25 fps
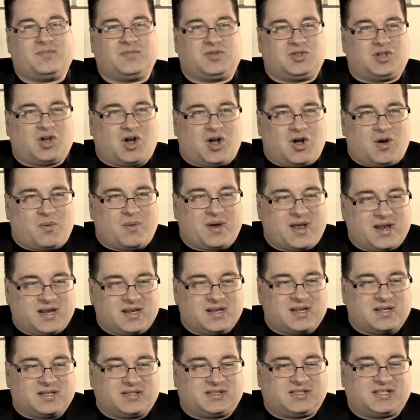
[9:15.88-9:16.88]

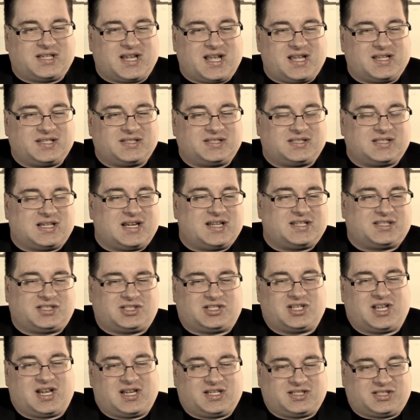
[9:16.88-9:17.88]
Darwin says,
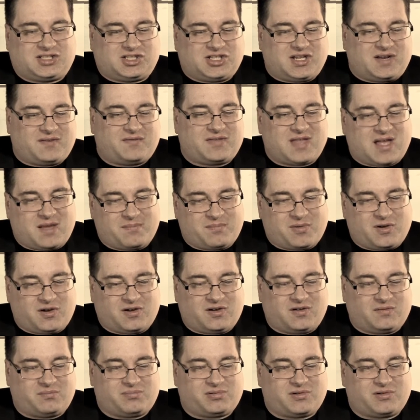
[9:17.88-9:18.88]
let's shift that burden of